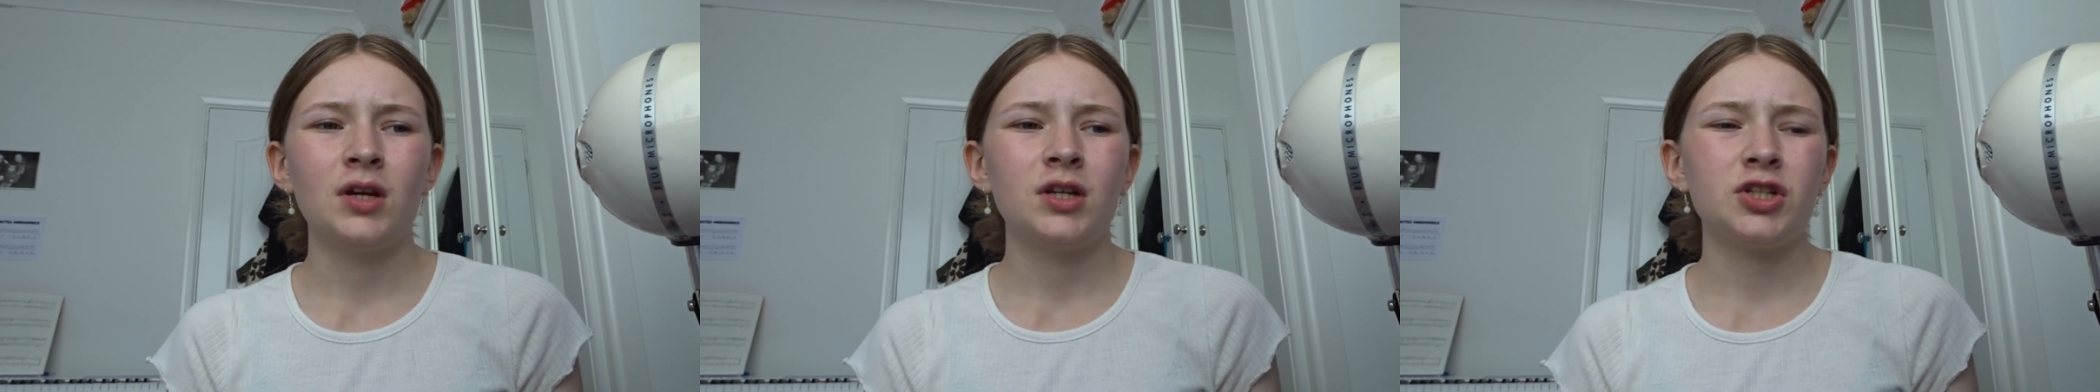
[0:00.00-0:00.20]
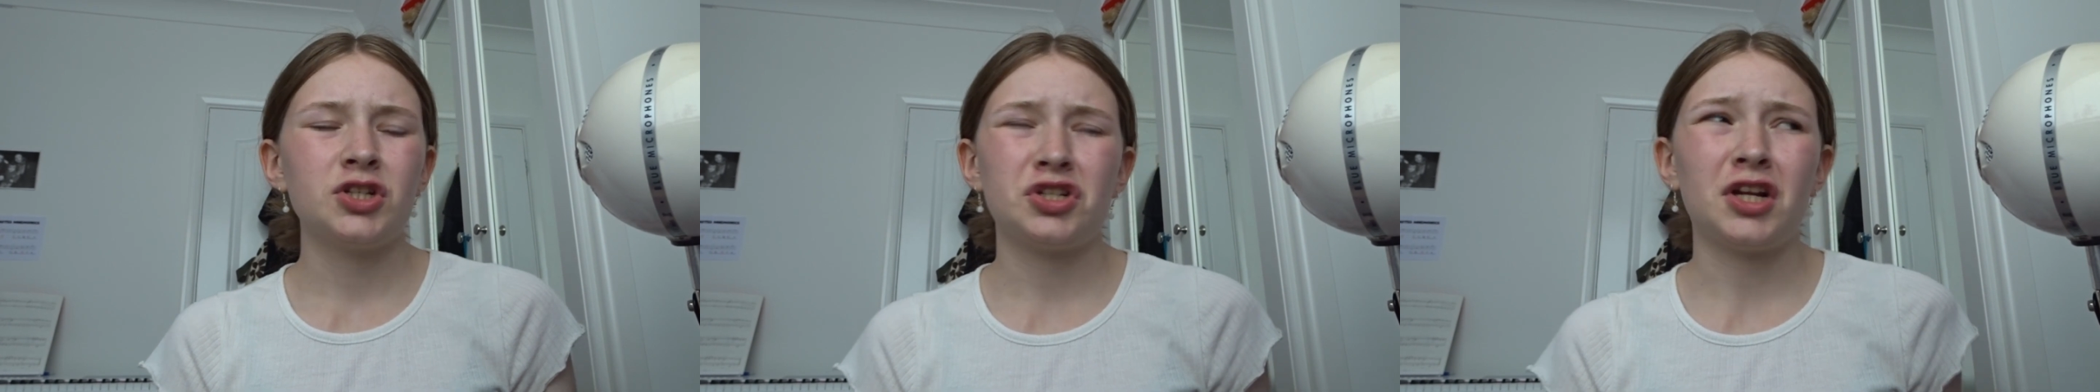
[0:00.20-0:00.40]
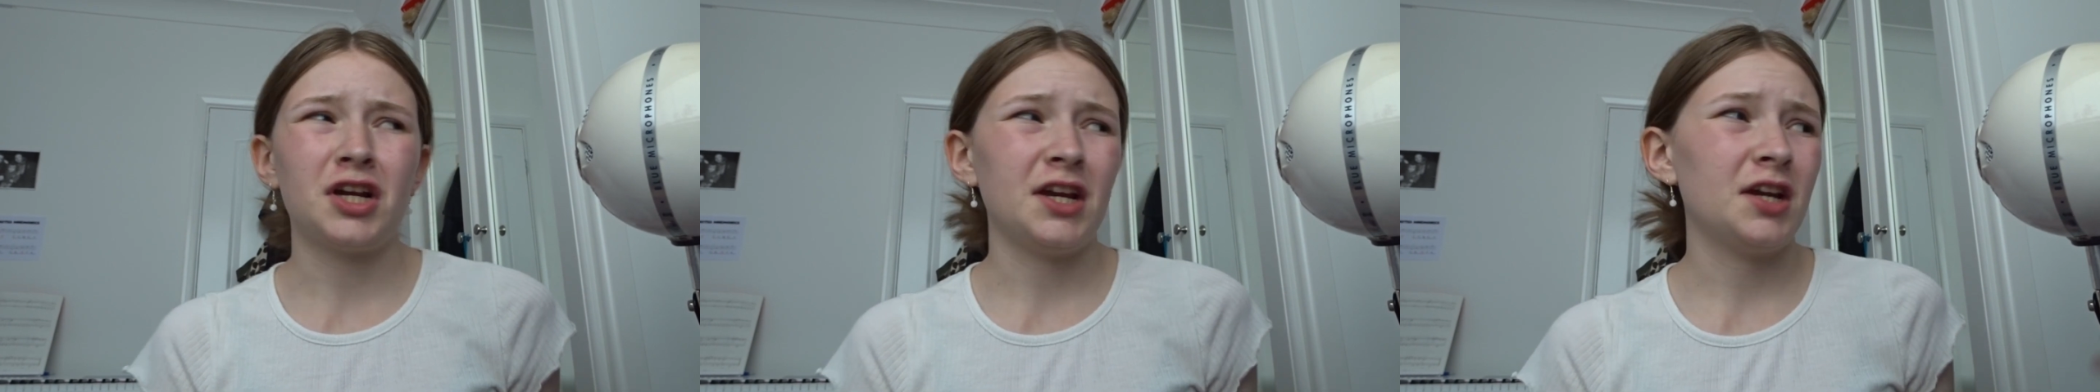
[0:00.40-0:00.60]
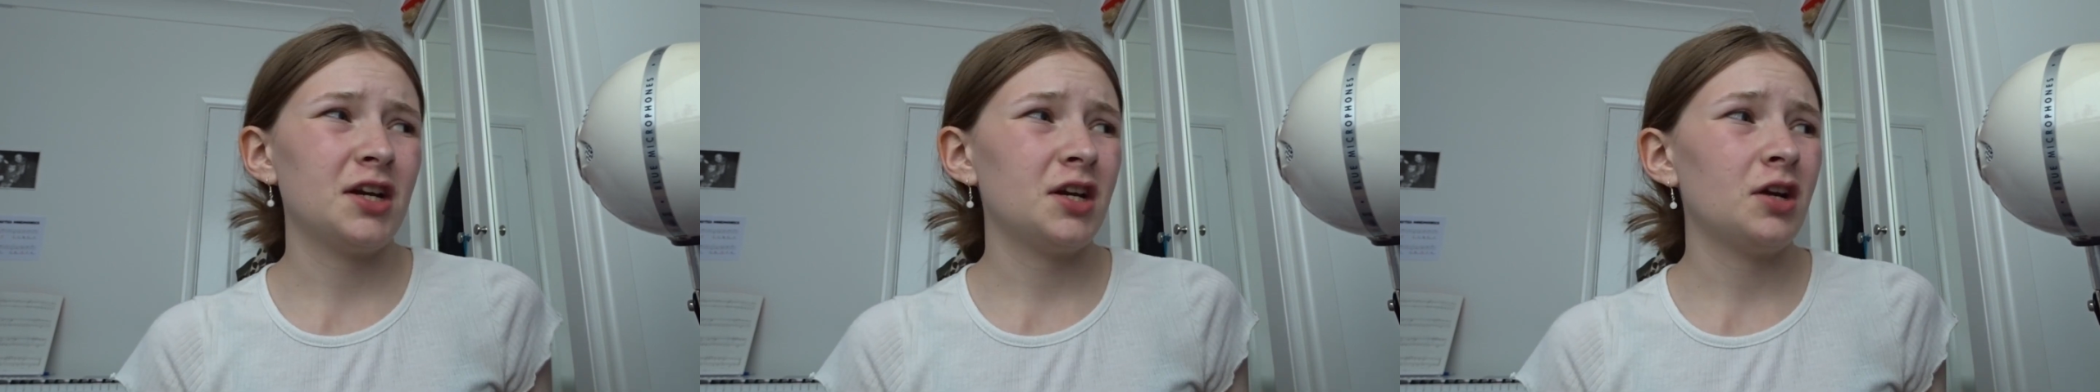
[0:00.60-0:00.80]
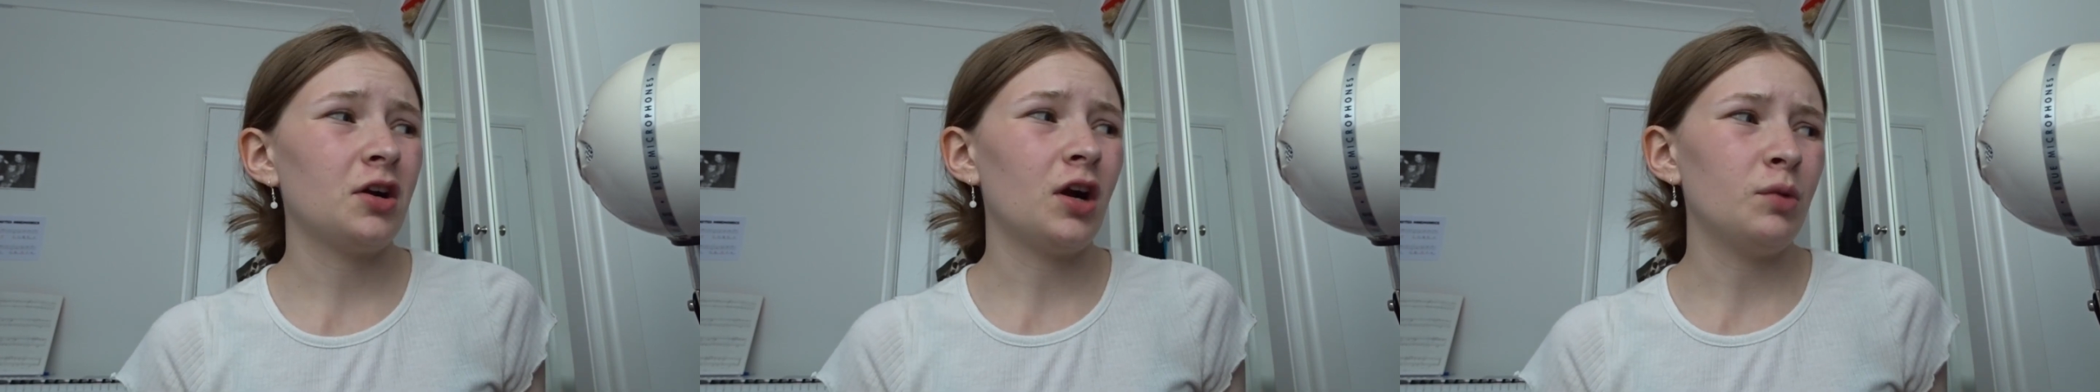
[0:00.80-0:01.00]
Just,
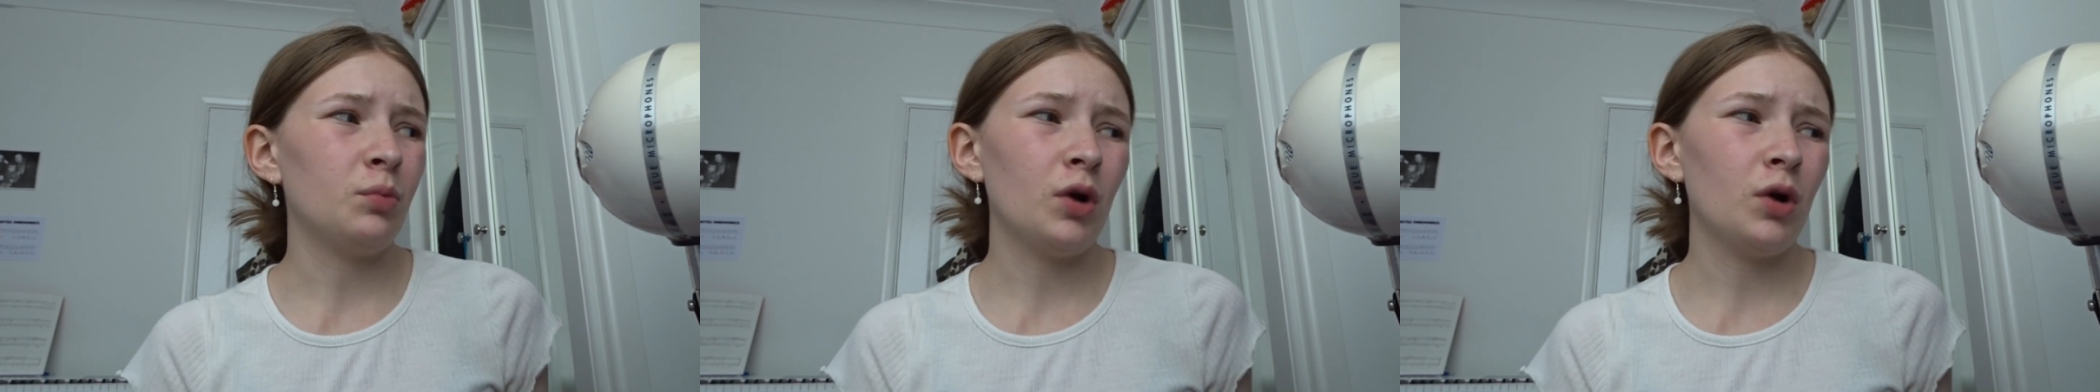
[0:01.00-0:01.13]
like, I